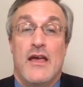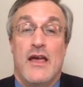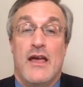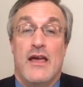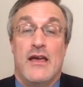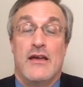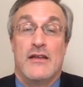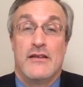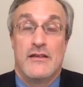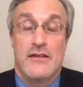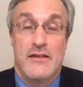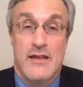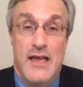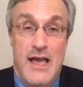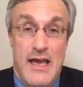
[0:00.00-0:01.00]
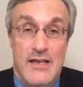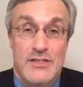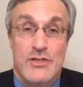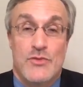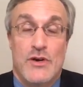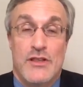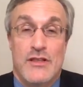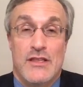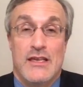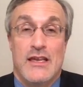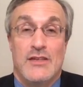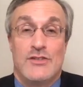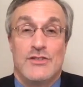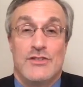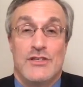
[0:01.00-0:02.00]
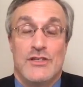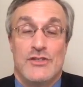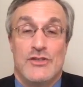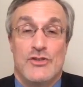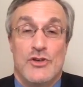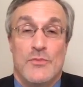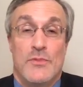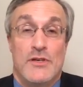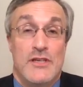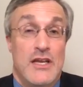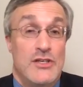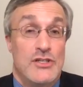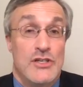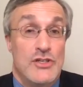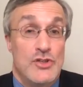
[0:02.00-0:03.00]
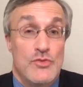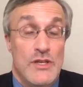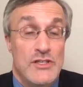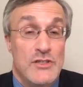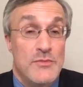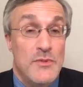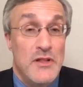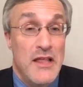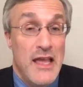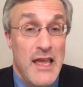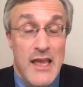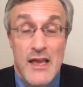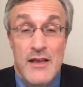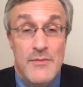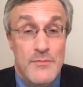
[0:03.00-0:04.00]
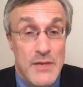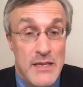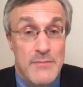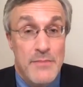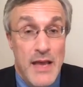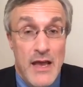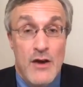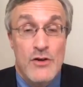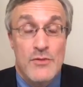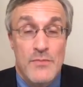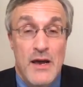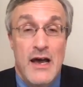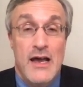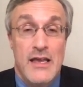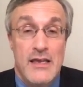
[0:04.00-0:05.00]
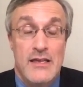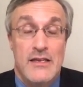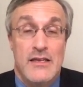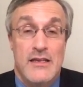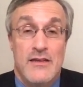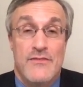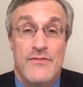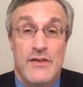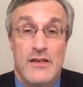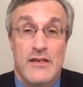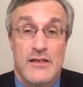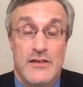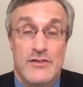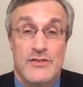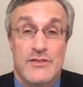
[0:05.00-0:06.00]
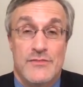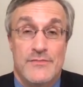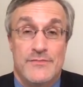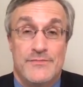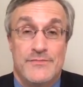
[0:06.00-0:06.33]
and ask whether the agency's interpretation is reasonable and be bound by it if it is.